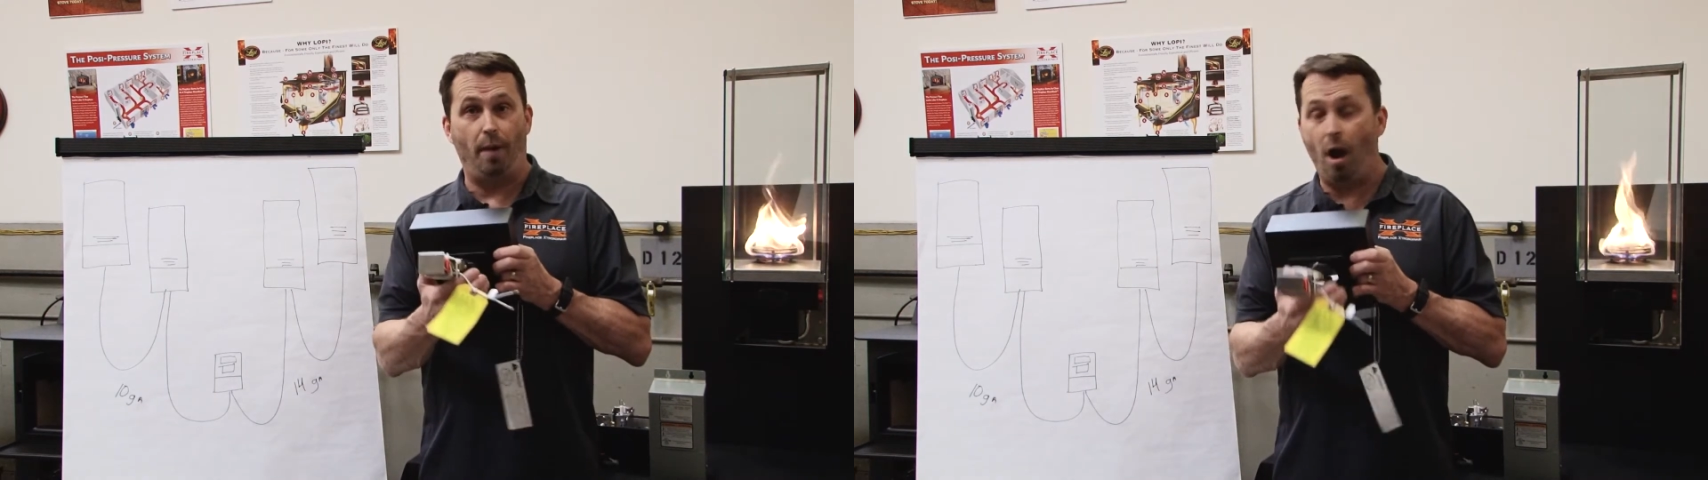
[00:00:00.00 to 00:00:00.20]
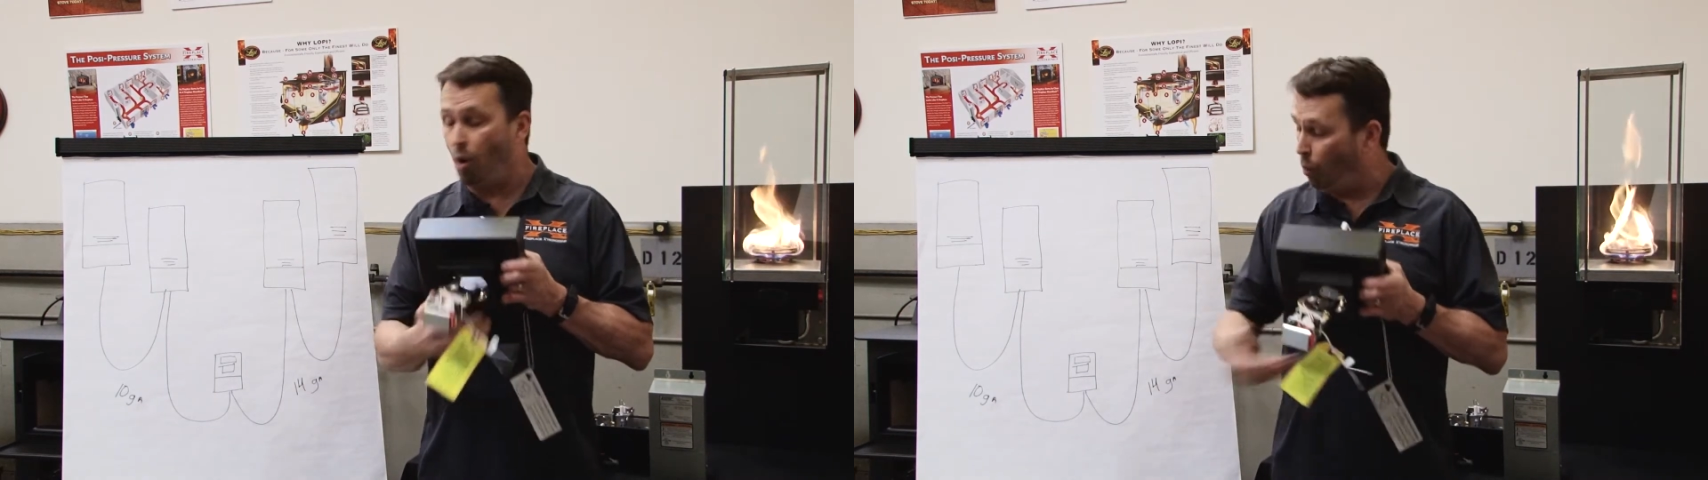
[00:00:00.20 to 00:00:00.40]

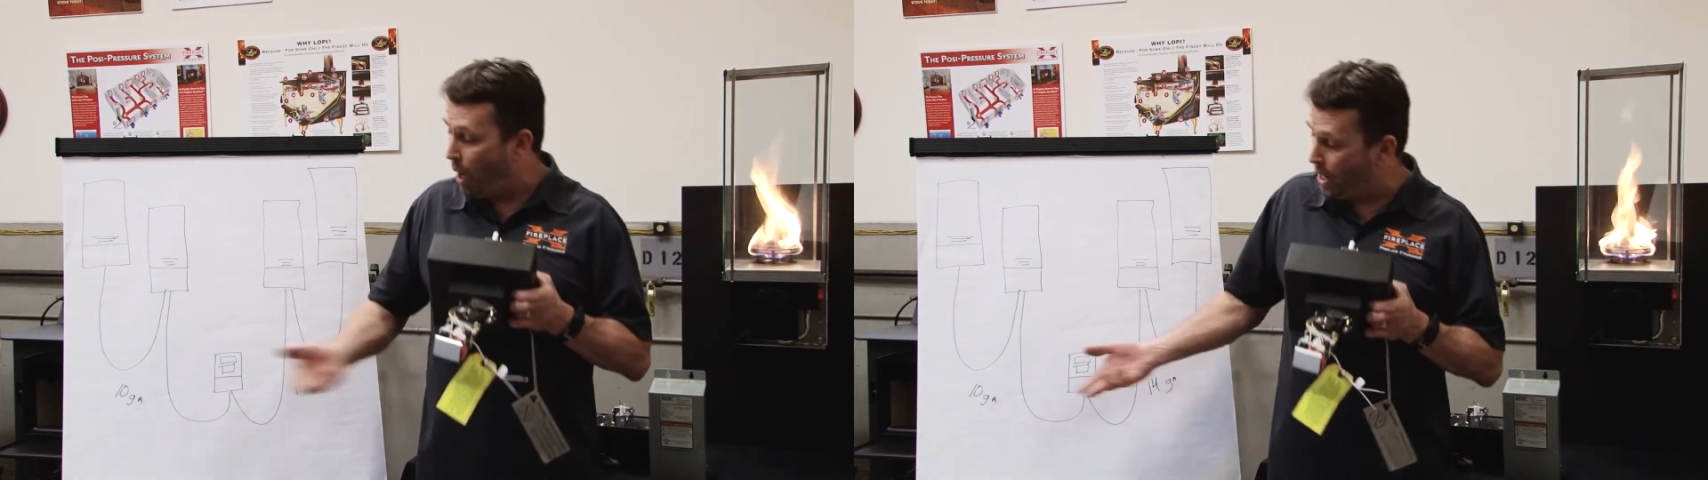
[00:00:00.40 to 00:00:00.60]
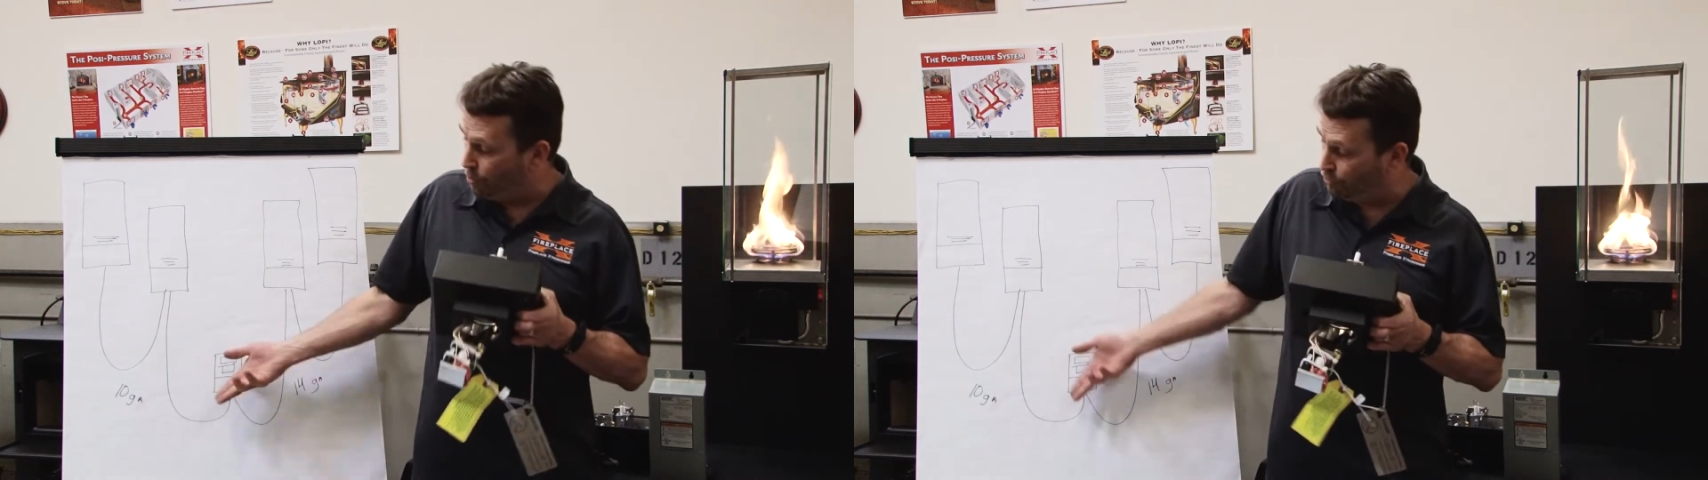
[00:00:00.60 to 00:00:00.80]
power
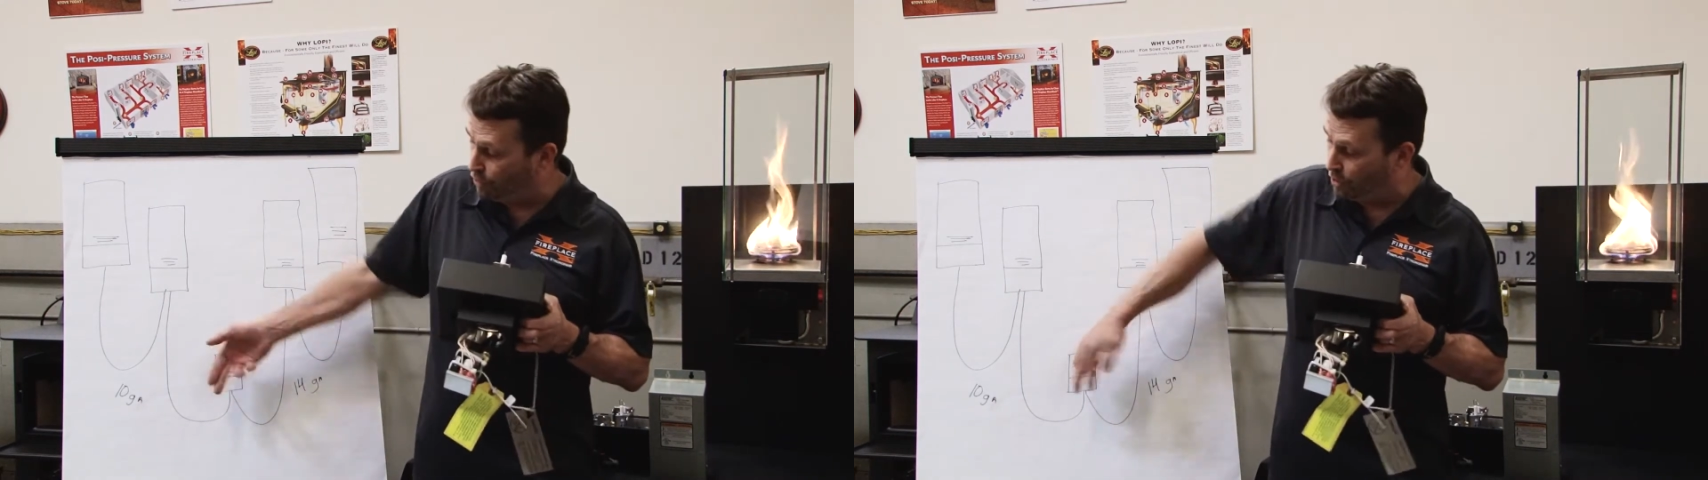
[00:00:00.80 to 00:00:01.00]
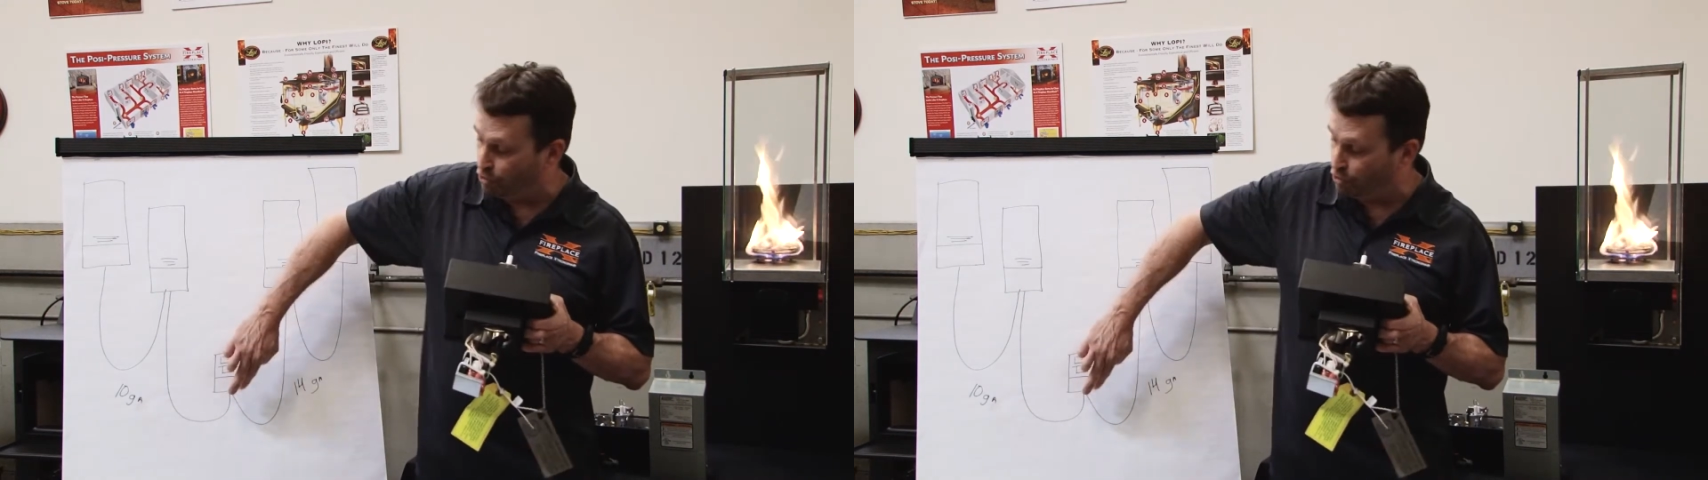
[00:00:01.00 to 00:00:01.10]
wires to the